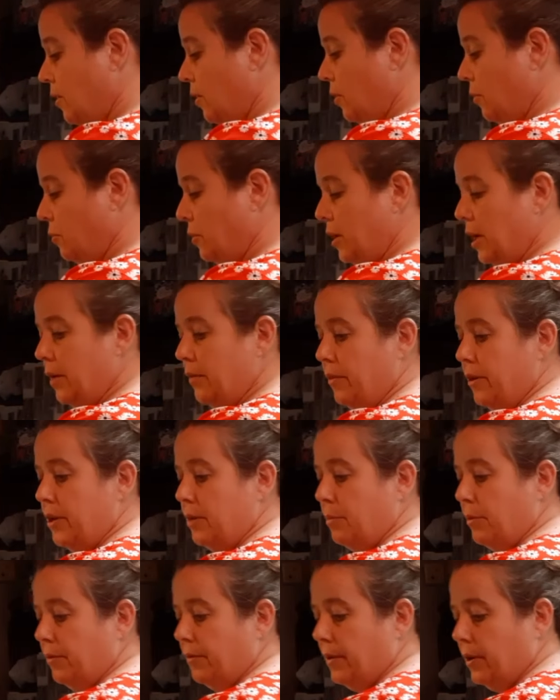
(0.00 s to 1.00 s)
or whatever you
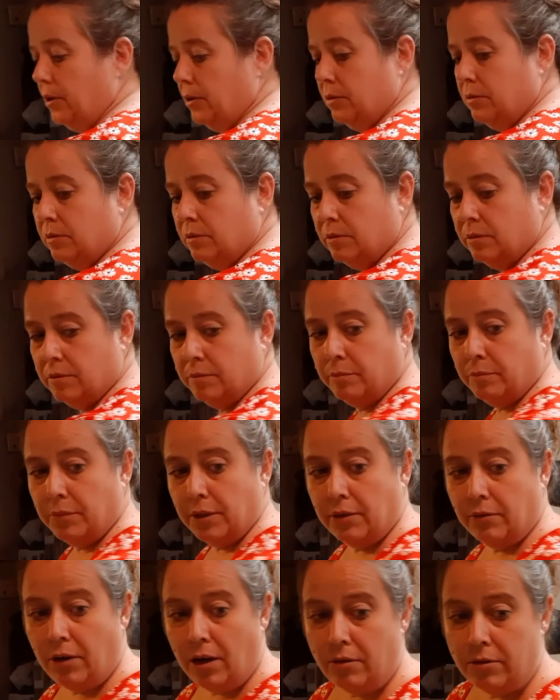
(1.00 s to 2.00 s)
prefer.
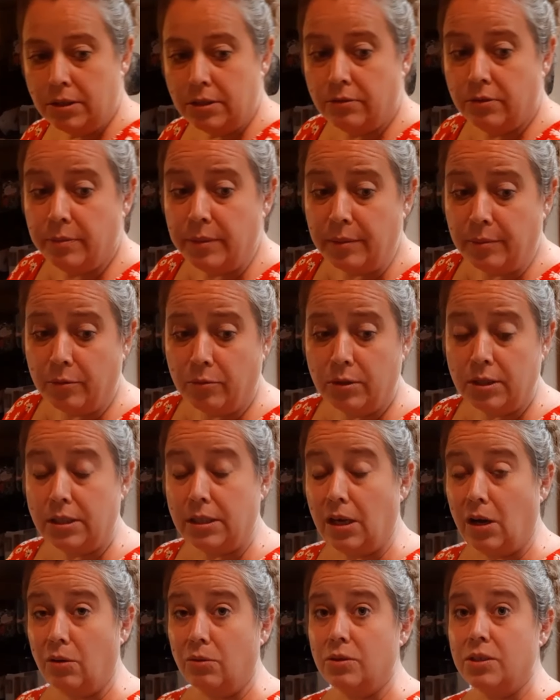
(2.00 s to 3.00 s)
But always remember with
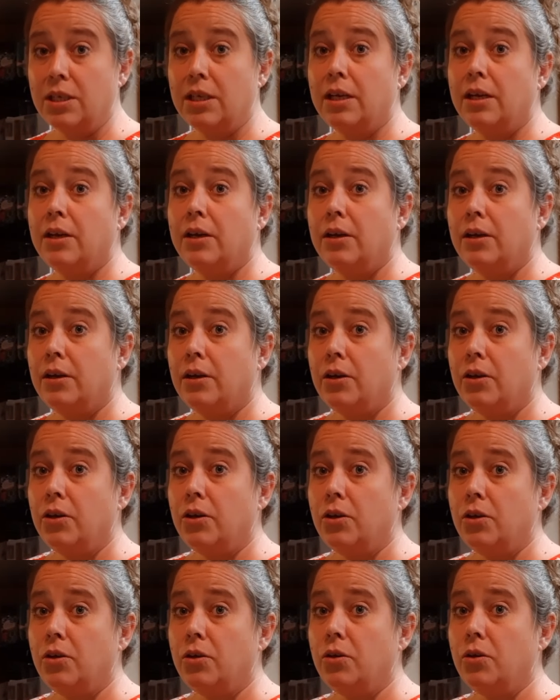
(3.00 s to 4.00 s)
salt,
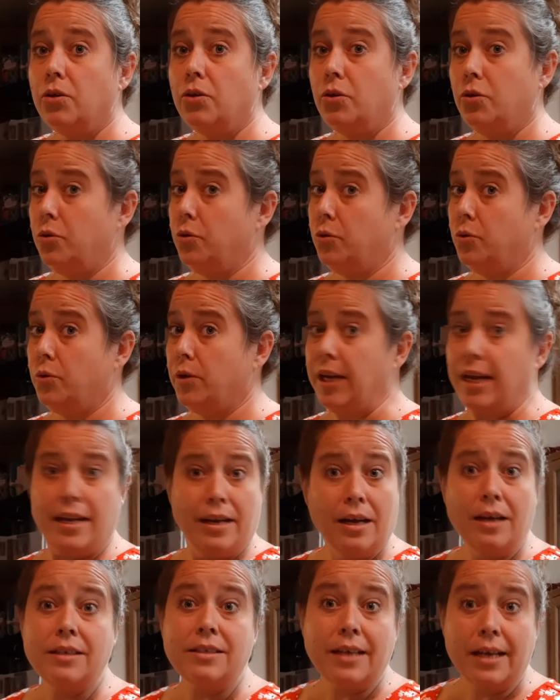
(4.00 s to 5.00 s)
you
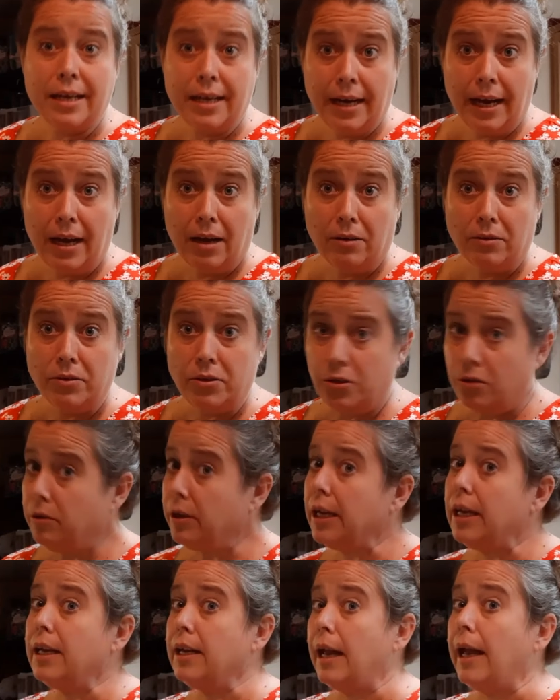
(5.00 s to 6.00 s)
cannot take it out. You
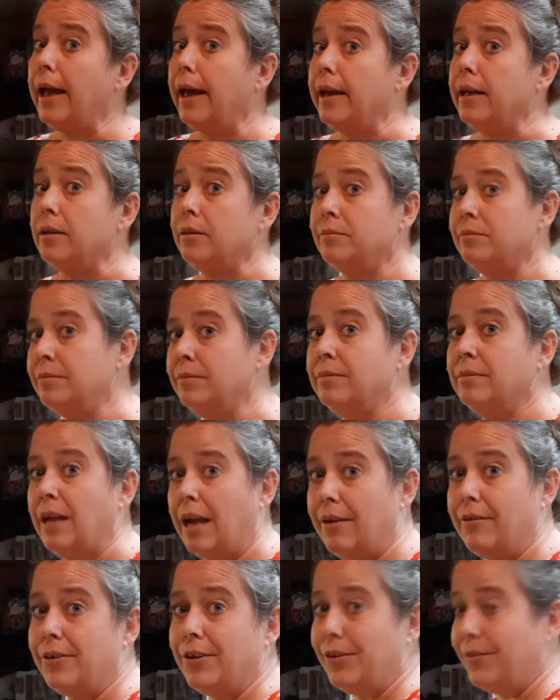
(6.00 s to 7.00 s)
can add it
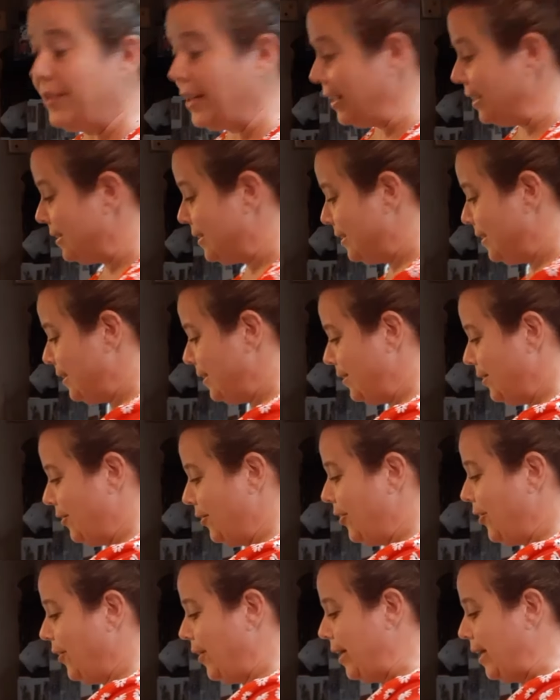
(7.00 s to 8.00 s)
after you've tasted it or
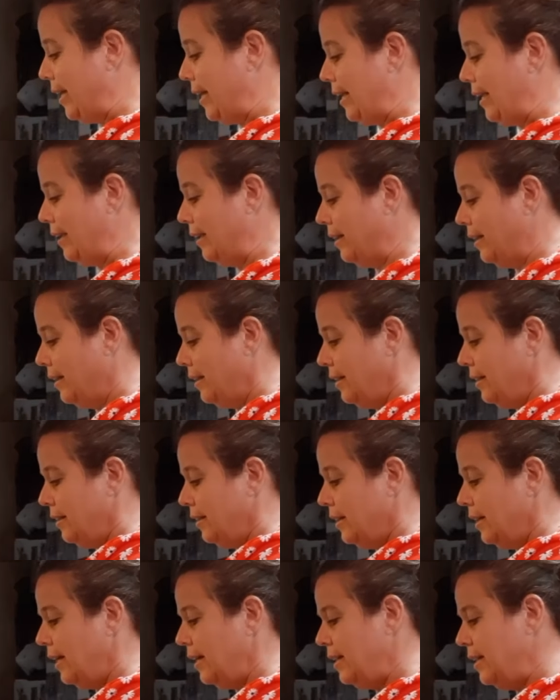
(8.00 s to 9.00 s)
you're eating.
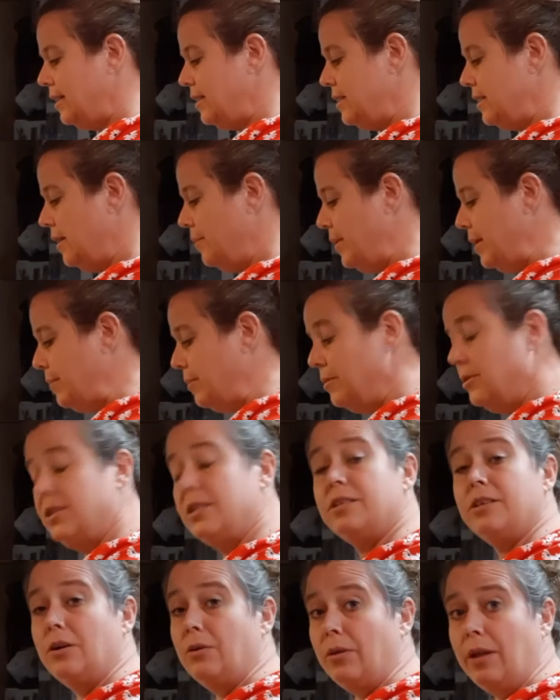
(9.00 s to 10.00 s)
And then some people
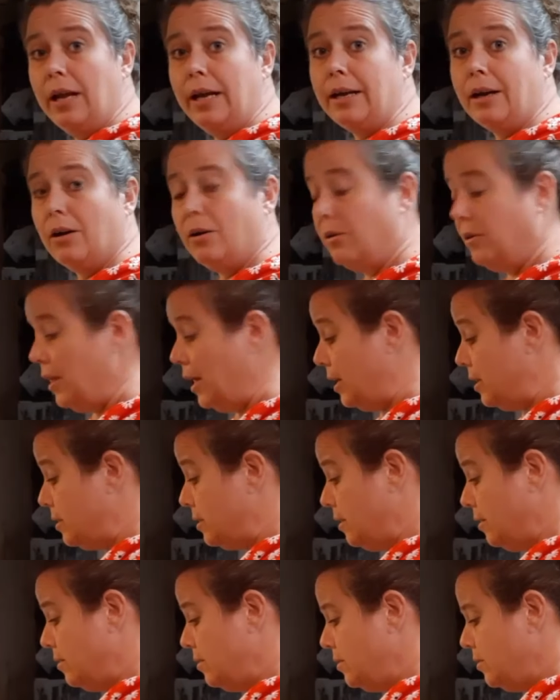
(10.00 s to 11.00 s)
just don't like a whole lot of
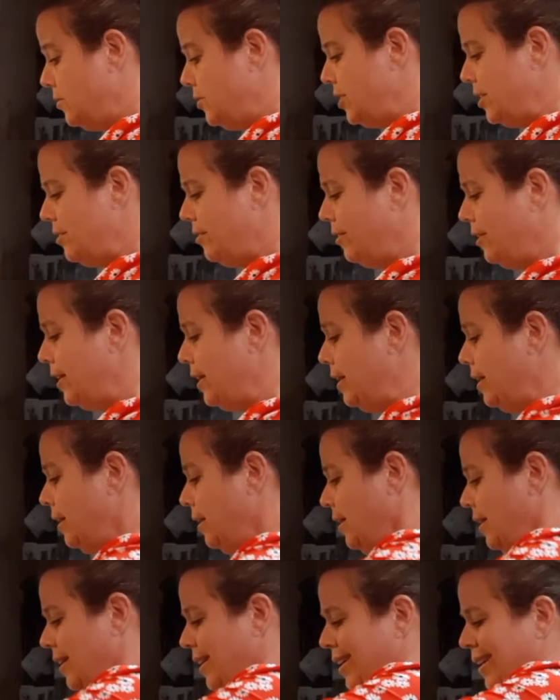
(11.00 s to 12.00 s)
salt. So generally,
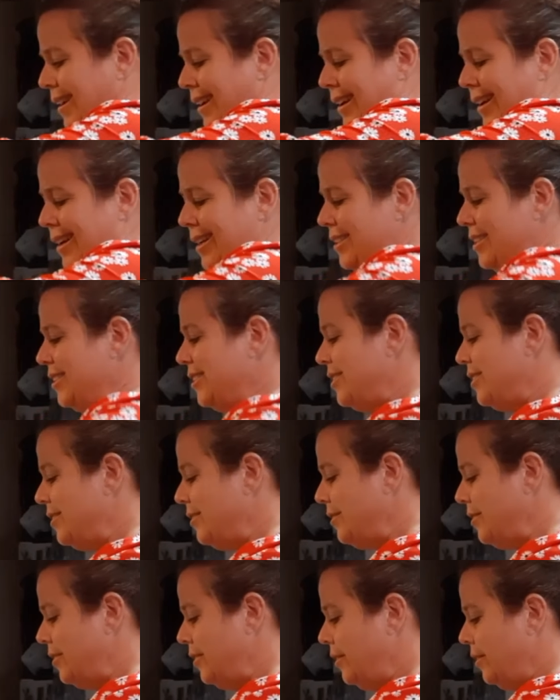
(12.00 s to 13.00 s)
I just
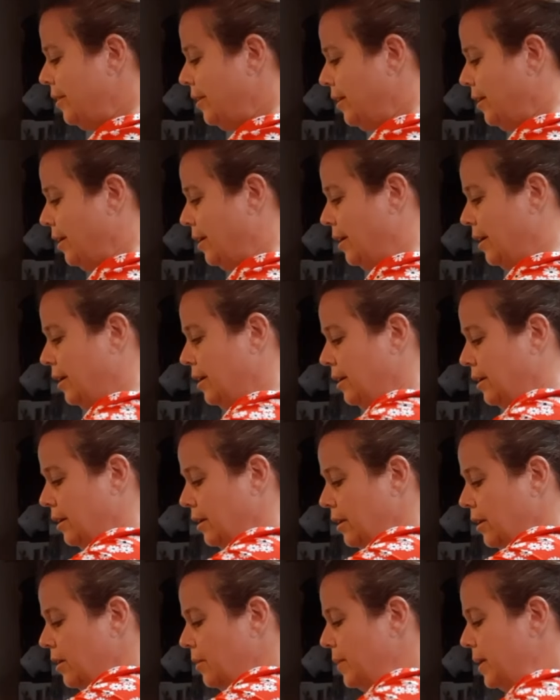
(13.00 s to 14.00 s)
do a
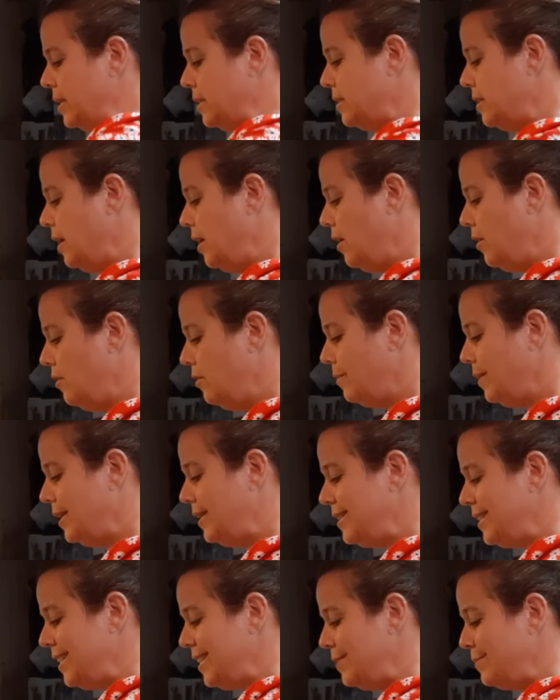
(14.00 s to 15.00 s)
little bit of salt, about a
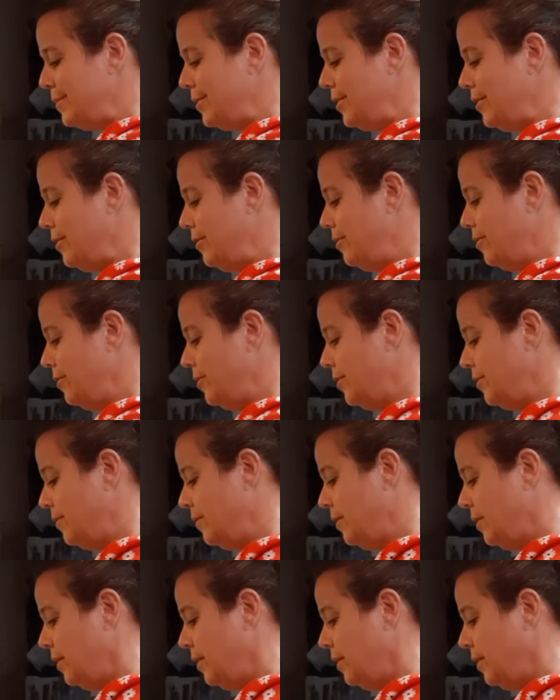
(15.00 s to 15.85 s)
teaspoon or